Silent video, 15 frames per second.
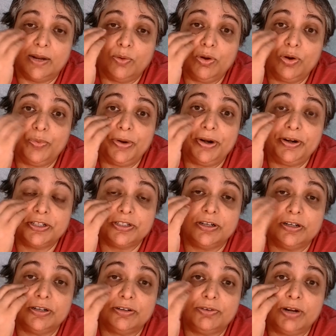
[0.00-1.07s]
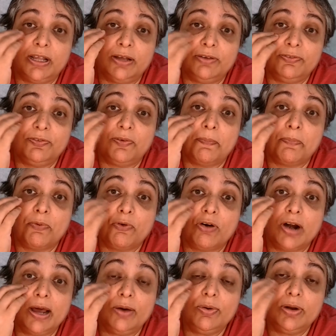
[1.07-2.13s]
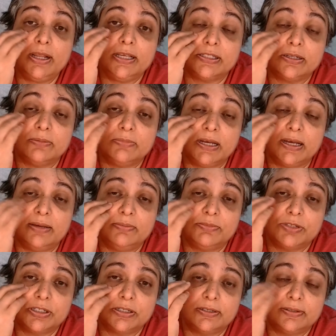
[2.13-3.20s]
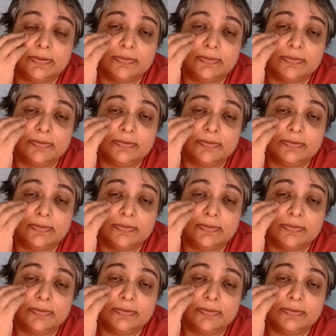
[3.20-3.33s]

I want to wear this glove proudly sometimes.